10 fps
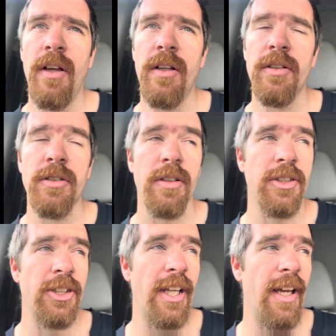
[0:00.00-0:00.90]
So
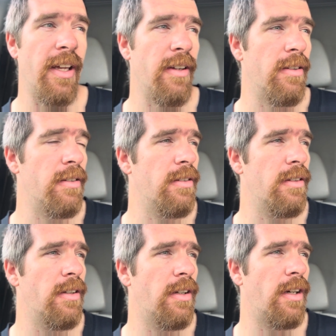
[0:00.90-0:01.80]
today
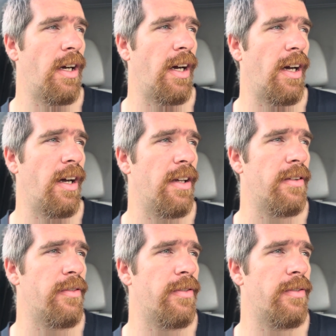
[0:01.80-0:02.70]

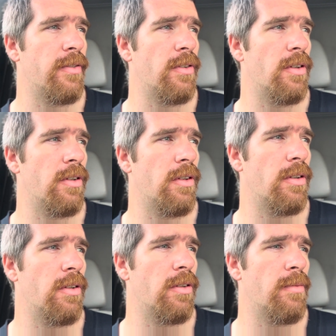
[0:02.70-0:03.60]
I've
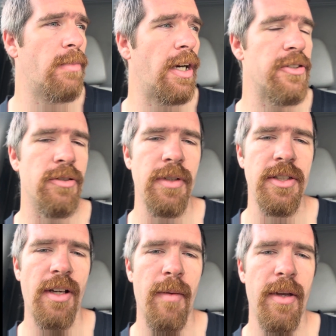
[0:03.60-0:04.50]
managed to
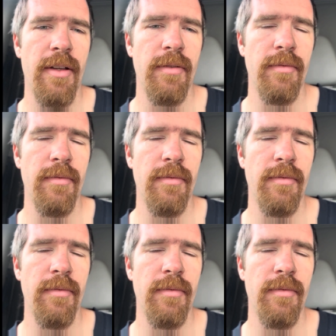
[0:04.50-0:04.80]
retime it,